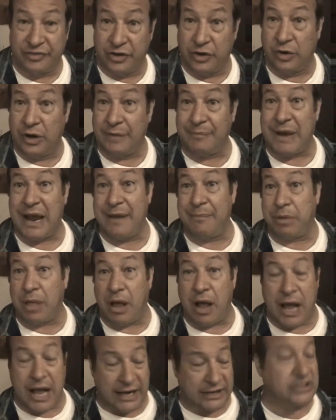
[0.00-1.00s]
viewing my
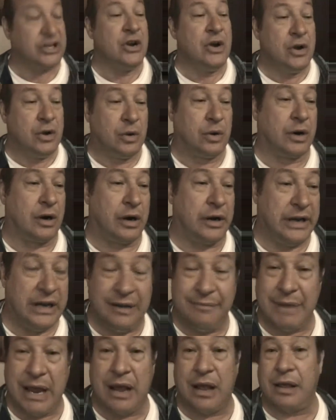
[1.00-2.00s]
blogs, who are
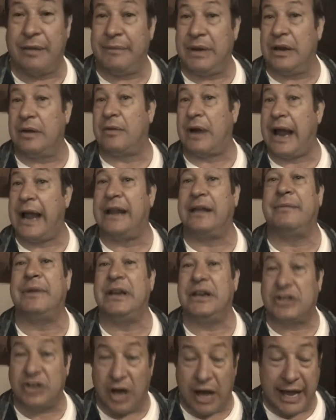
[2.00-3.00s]
emailing me, writing
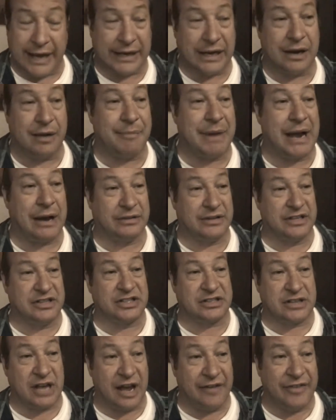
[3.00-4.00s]
me, talking about
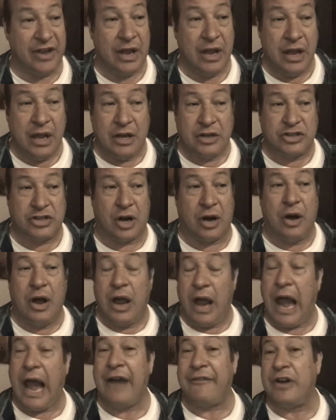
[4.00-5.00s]
this stuff. So
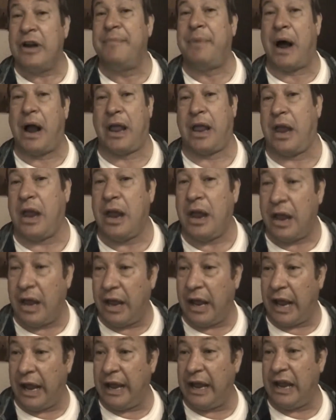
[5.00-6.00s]
everybody,
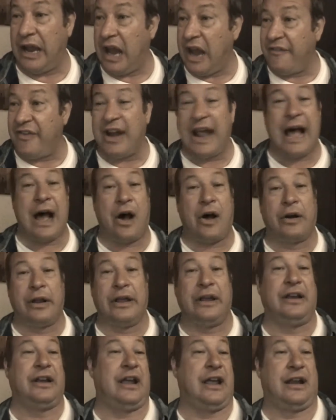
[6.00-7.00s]
even out
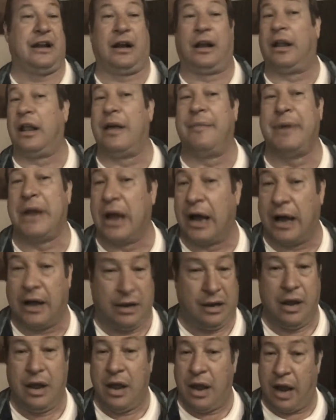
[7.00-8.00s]
in Libya,
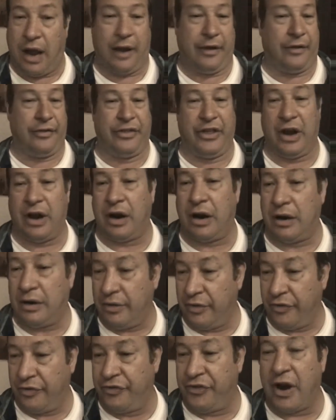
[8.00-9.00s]

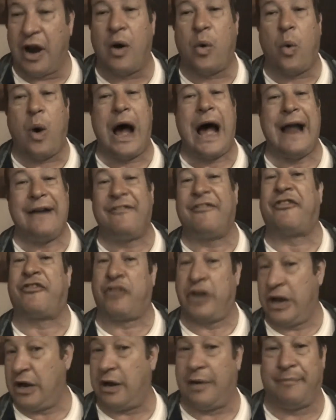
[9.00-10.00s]
they're wanting
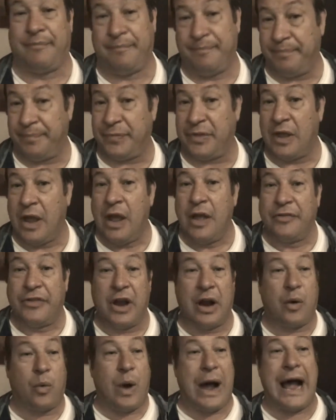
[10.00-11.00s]
freedom.
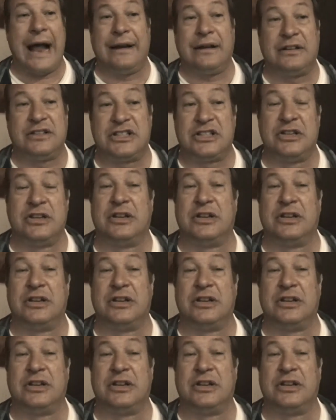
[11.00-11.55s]
They're wanting